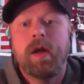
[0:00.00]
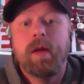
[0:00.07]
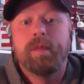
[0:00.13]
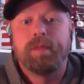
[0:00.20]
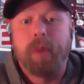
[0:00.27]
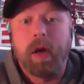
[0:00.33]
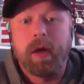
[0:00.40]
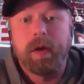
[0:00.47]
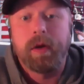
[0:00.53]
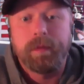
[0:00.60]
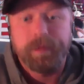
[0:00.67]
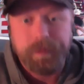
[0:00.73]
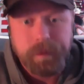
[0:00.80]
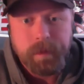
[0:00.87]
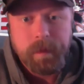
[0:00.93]
But
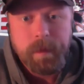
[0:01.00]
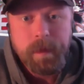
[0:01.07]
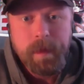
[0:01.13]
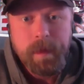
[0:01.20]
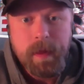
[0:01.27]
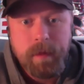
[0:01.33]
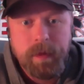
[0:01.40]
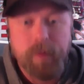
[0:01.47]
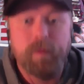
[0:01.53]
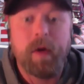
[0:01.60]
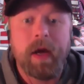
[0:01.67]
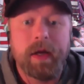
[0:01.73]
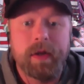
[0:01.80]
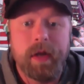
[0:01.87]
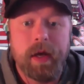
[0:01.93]
the
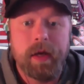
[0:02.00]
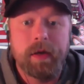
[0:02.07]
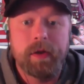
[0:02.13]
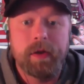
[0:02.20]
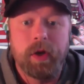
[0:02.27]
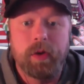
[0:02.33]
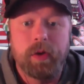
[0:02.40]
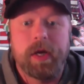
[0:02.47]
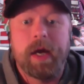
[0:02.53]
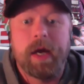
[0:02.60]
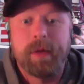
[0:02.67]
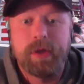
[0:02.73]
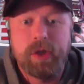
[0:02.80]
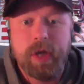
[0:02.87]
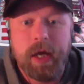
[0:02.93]
fact that, time
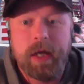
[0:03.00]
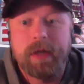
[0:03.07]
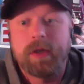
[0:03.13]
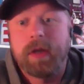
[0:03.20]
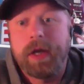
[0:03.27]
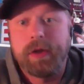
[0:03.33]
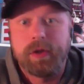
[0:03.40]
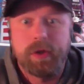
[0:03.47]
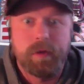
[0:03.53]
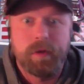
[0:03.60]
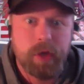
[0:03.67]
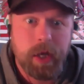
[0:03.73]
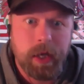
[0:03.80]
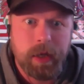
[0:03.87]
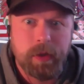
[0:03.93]
has changed, lasers have
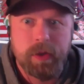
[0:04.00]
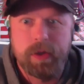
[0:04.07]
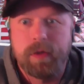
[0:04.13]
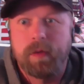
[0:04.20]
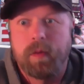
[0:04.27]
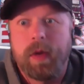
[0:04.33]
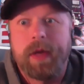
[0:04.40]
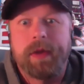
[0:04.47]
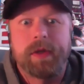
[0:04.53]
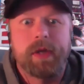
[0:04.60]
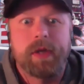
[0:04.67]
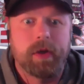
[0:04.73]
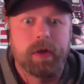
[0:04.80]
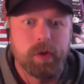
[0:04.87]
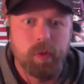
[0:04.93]
changed, the way the
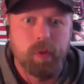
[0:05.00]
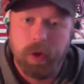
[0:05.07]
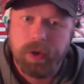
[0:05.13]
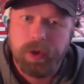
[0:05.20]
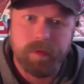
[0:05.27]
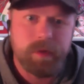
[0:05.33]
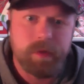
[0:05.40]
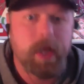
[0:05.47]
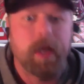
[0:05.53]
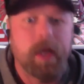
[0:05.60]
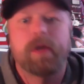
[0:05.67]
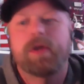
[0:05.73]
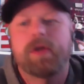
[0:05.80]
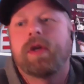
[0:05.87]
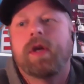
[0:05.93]
doctors works have
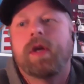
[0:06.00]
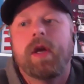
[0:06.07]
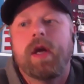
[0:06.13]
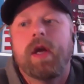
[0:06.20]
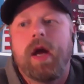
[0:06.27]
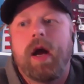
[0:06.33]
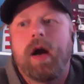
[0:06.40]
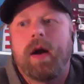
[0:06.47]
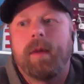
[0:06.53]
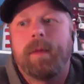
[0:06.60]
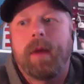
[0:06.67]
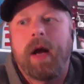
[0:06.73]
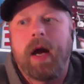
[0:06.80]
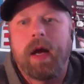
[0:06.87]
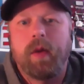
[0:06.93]
changed.
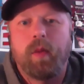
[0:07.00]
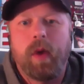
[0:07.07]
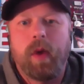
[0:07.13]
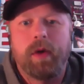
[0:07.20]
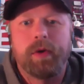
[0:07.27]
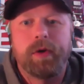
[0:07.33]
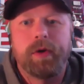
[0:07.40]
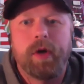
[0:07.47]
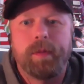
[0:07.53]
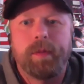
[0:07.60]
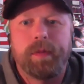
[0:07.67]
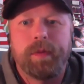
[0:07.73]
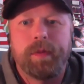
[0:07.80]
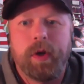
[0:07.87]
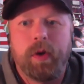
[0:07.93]
I wound up,
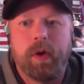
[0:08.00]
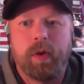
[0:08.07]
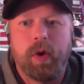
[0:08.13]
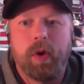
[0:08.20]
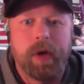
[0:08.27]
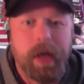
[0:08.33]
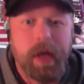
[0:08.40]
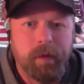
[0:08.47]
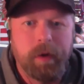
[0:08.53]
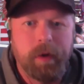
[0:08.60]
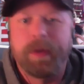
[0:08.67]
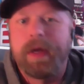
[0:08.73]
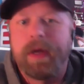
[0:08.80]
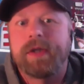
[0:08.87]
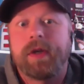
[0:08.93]
going to every
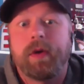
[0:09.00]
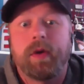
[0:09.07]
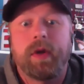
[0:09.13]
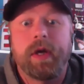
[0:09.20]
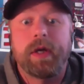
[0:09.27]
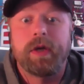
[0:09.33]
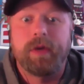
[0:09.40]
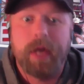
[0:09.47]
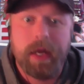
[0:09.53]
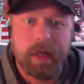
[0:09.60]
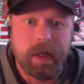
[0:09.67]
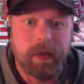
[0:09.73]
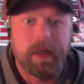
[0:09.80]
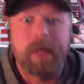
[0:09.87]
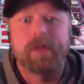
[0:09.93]
place, and they were like, you can't
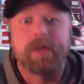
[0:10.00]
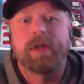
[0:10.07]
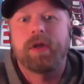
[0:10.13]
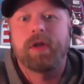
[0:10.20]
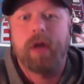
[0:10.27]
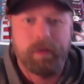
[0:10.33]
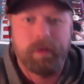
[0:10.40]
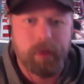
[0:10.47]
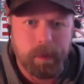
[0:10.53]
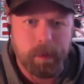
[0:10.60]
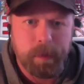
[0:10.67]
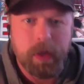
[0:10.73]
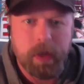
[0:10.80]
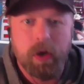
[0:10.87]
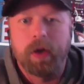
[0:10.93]
get LASIK, you have to get
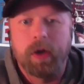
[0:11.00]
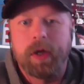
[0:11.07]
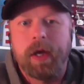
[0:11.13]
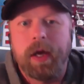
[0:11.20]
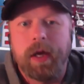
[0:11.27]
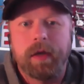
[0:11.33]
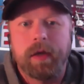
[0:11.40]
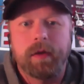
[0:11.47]
PRK.